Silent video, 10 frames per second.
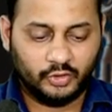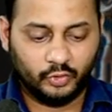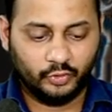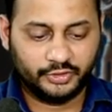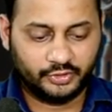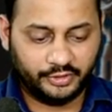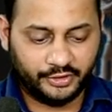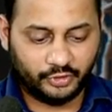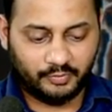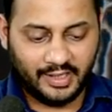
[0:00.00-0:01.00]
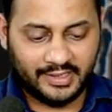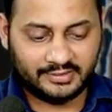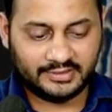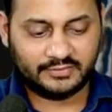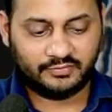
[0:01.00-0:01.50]
Who is going to buy
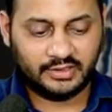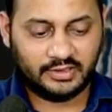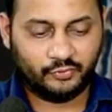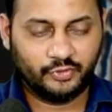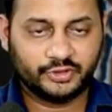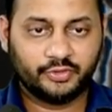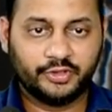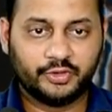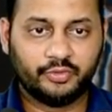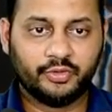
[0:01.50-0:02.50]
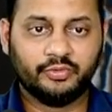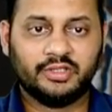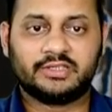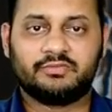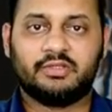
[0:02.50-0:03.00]
this one? Who is going to do
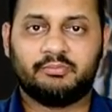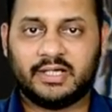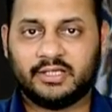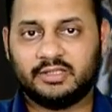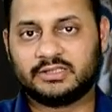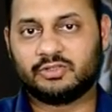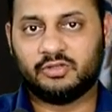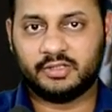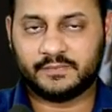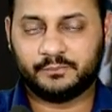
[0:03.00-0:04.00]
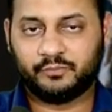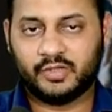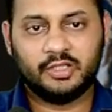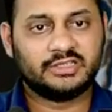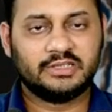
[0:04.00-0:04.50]
this one? Buy this collar.
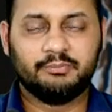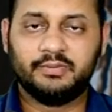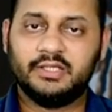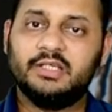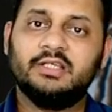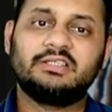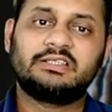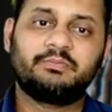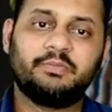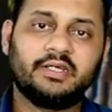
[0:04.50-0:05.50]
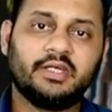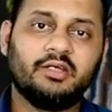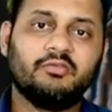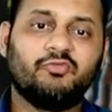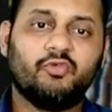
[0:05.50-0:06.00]
Simply
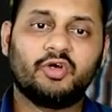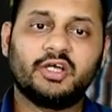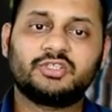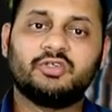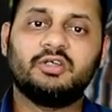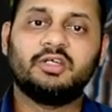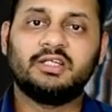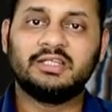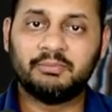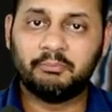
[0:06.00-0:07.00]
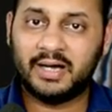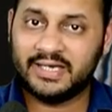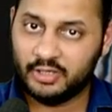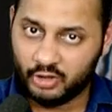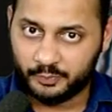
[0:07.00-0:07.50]
speaking, focus on the
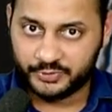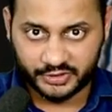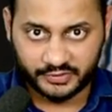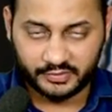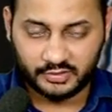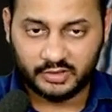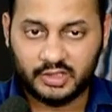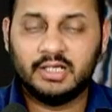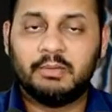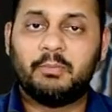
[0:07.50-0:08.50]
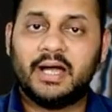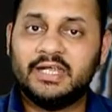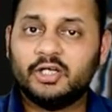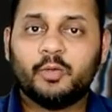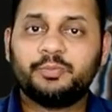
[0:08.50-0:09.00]
buying option.
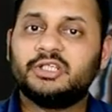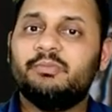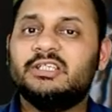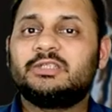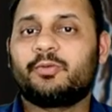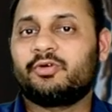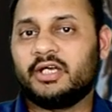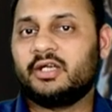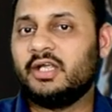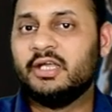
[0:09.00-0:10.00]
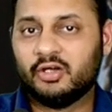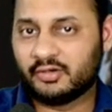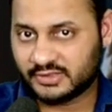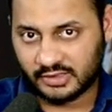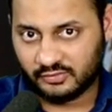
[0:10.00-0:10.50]
Buying option means protecting
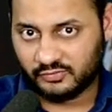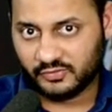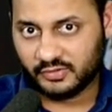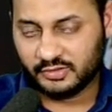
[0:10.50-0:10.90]
yourself.